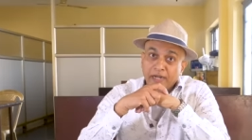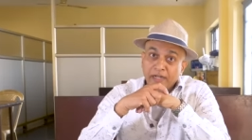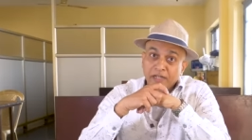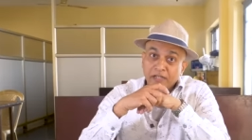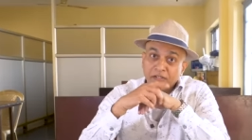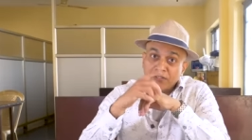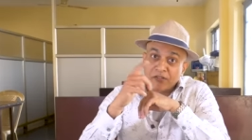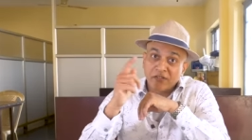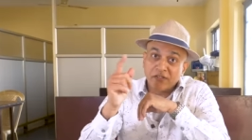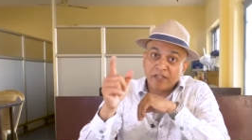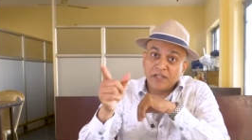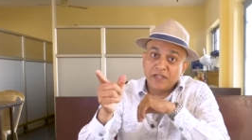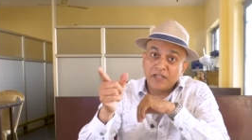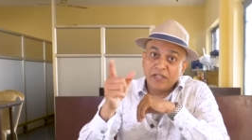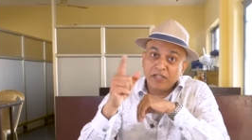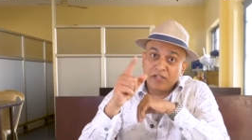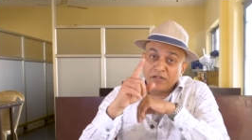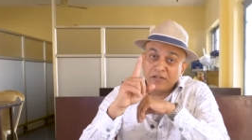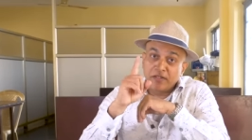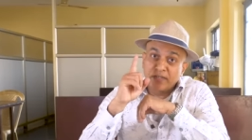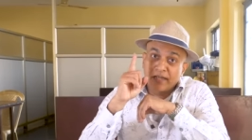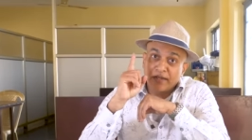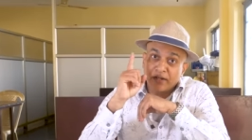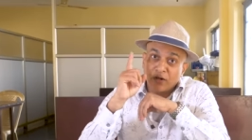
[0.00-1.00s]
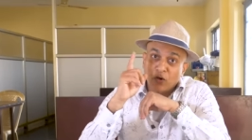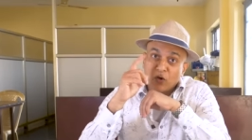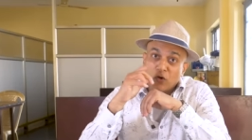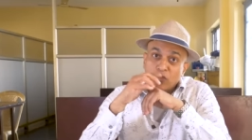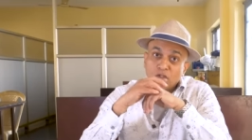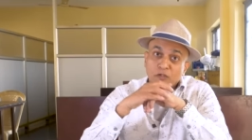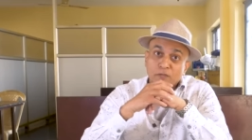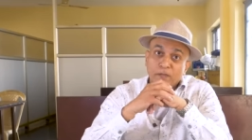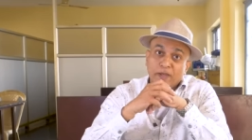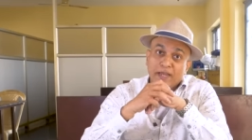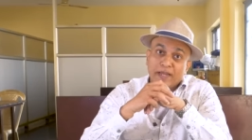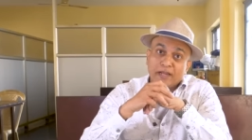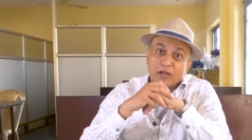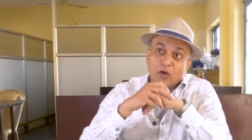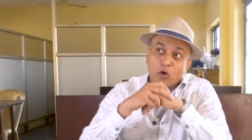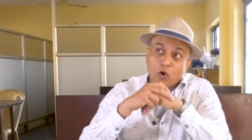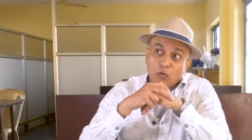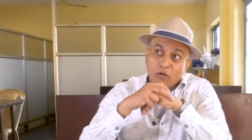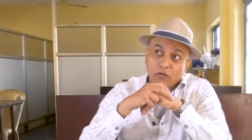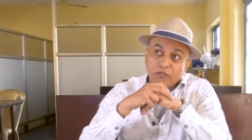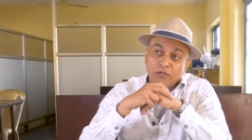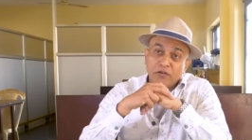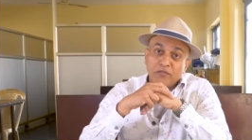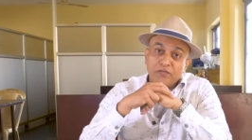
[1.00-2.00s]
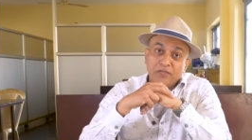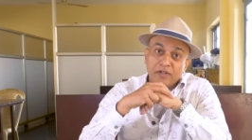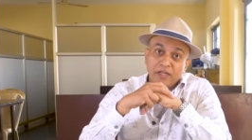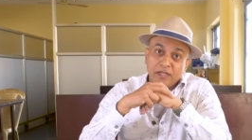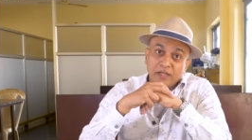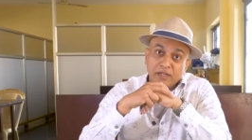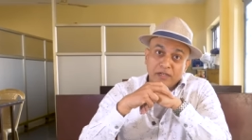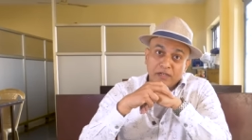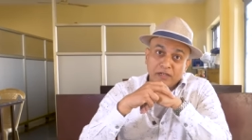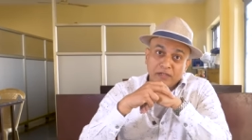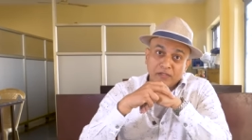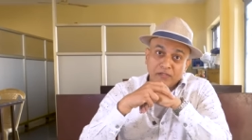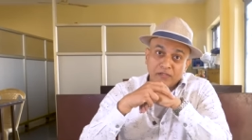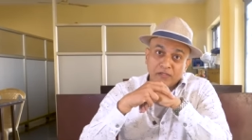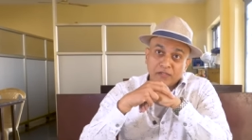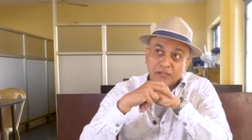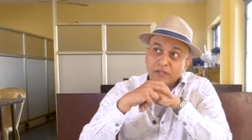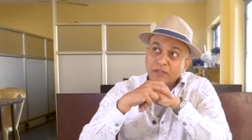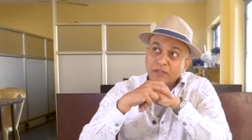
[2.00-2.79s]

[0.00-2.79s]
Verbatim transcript: And this is an eatery that goes back over fifty years,